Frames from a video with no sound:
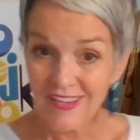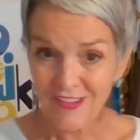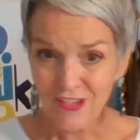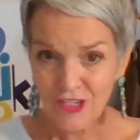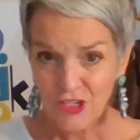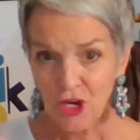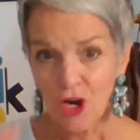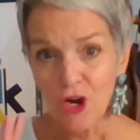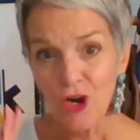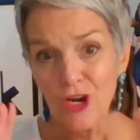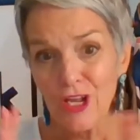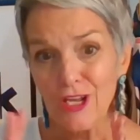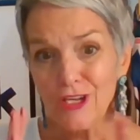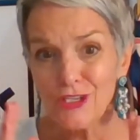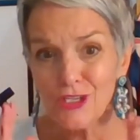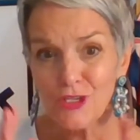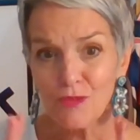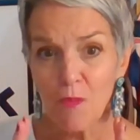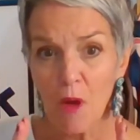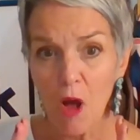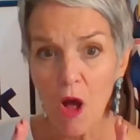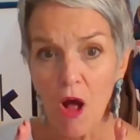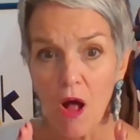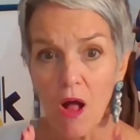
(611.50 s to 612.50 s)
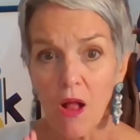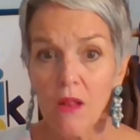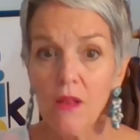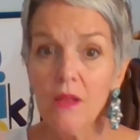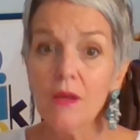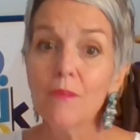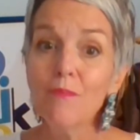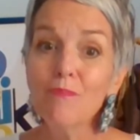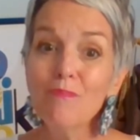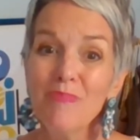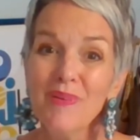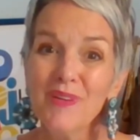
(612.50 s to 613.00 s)
starting
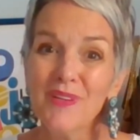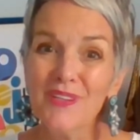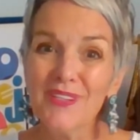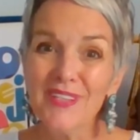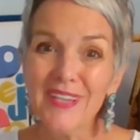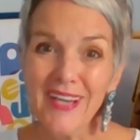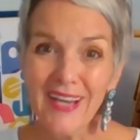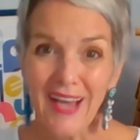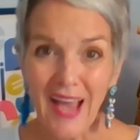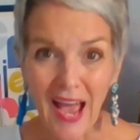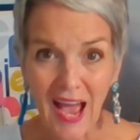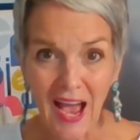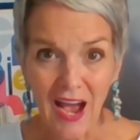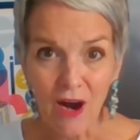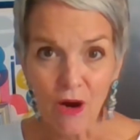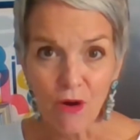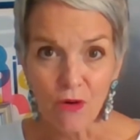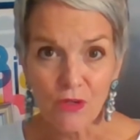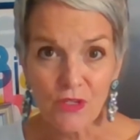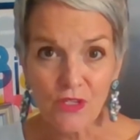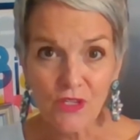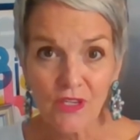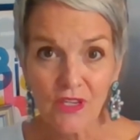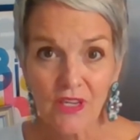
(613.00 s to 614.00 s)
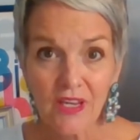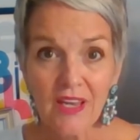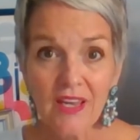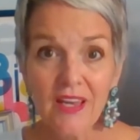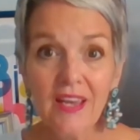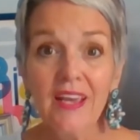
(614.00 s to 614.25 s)
small, building out